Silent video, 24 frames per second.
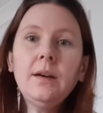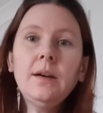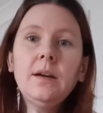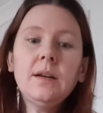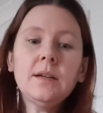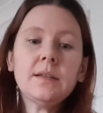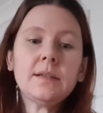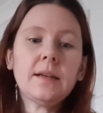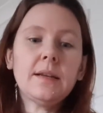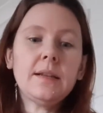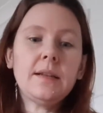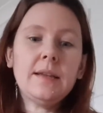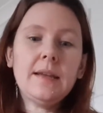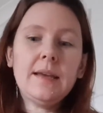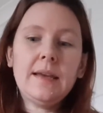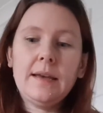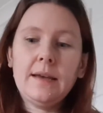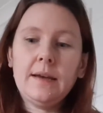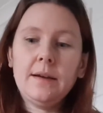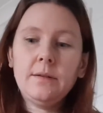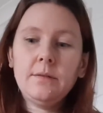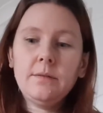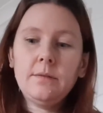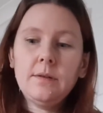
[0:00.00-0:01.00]
So
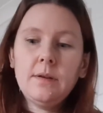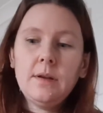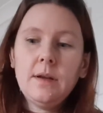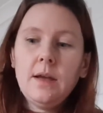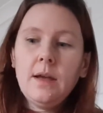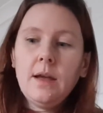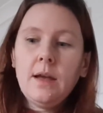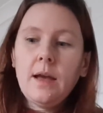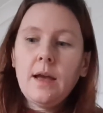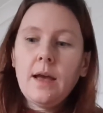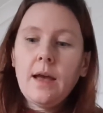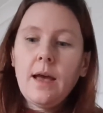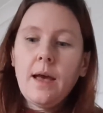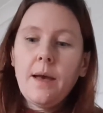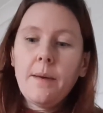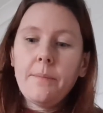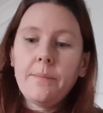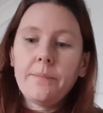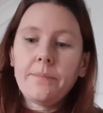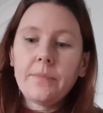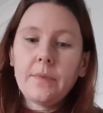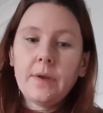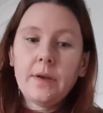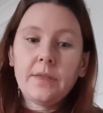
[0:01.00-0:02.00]
now
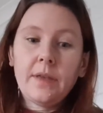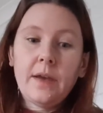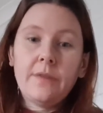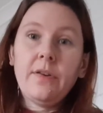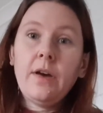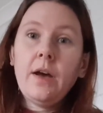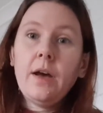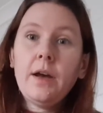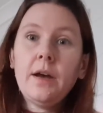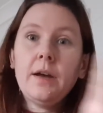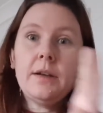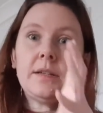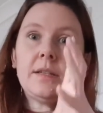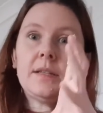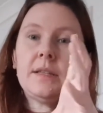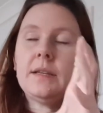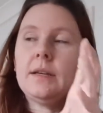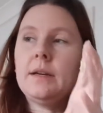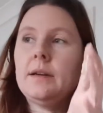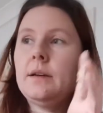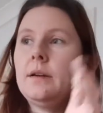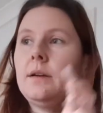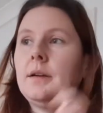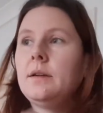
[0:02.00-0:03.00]
they've heard
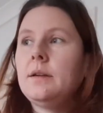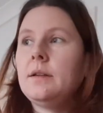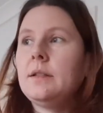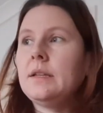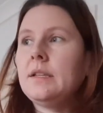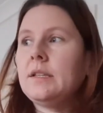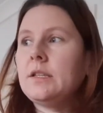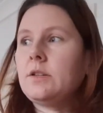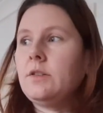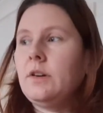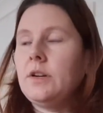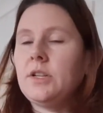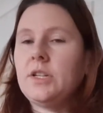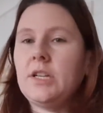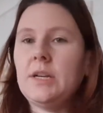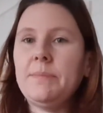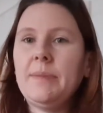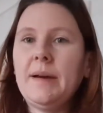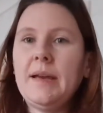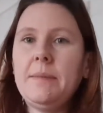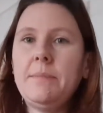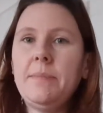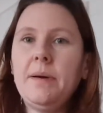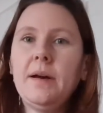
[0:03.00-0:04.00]
the scrunchy
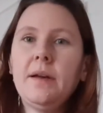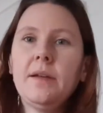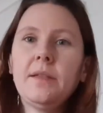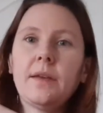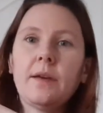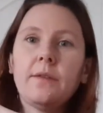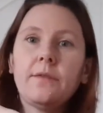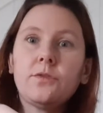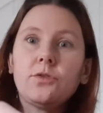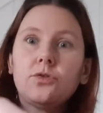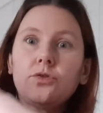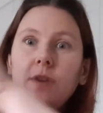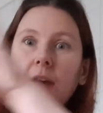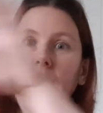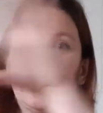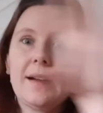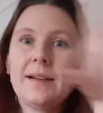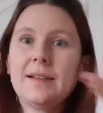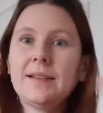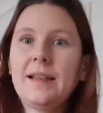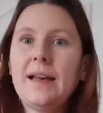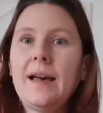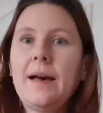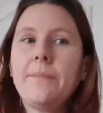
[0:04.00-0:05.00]
paper. They've
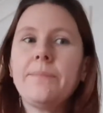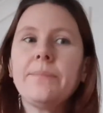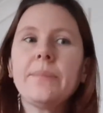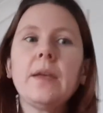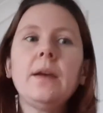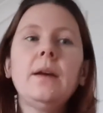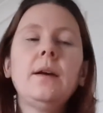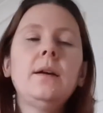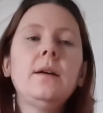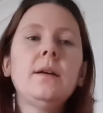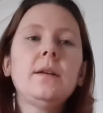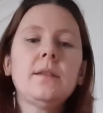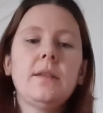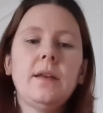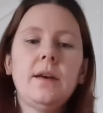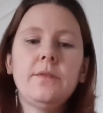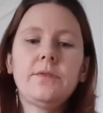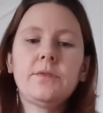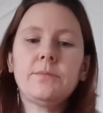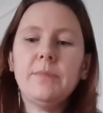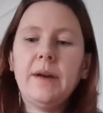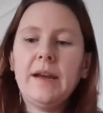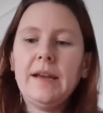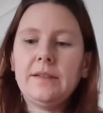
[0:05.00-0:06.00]
tracked that.
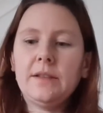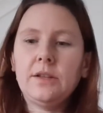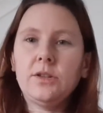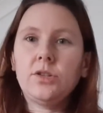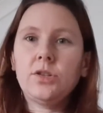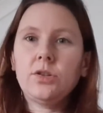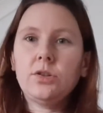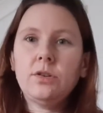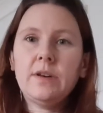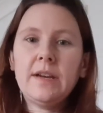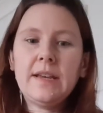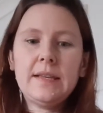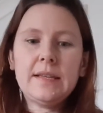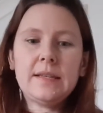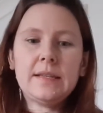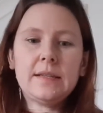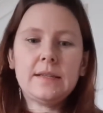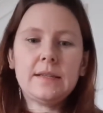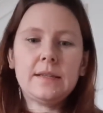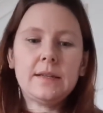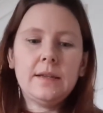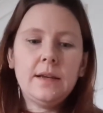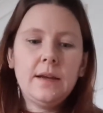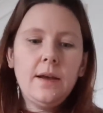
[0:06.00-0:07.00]
They've made the
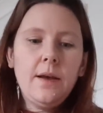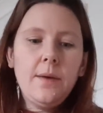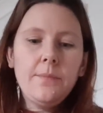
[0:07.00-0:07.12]
choice.